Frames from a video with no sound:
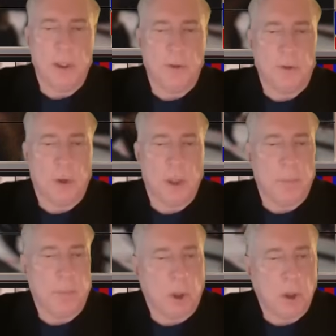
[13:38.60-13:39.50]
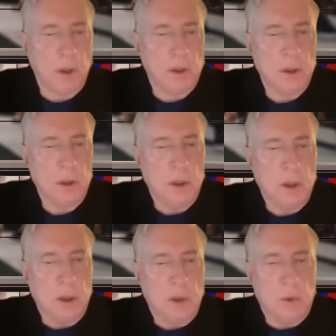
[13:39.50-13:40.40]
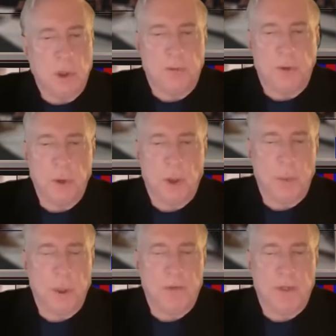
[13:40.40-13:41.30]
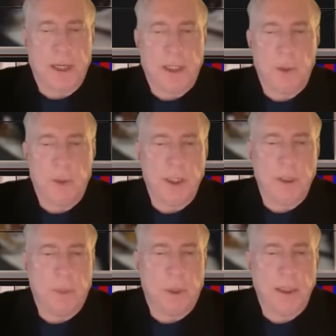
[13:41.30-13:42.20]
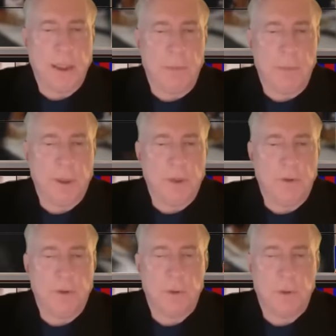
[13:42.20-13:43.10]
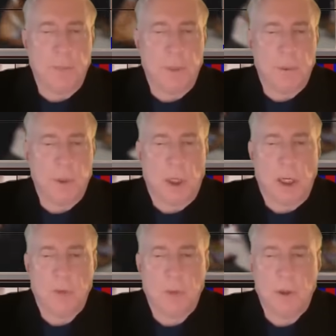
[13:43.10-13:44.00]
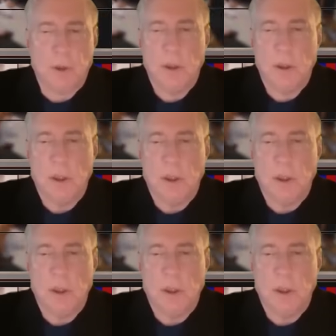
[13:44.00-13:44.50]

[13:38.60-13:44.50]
that is falling apart, where if you want to be evacuated by an ambulance to a reputable hospital,